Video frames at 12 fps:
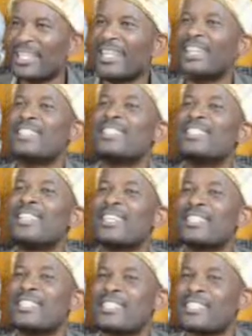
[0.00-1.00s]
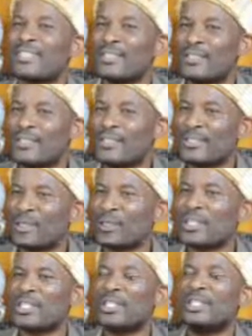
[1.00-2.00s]
and start then
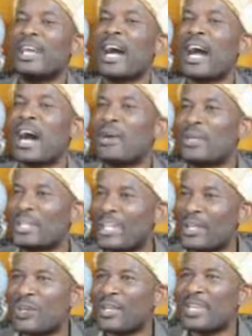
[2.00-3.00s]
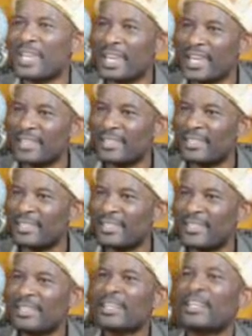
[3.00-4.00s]
to see how can we then
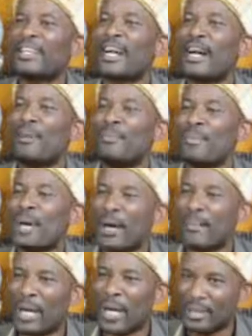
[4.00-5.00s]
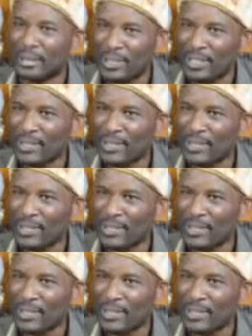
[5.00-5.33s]
come about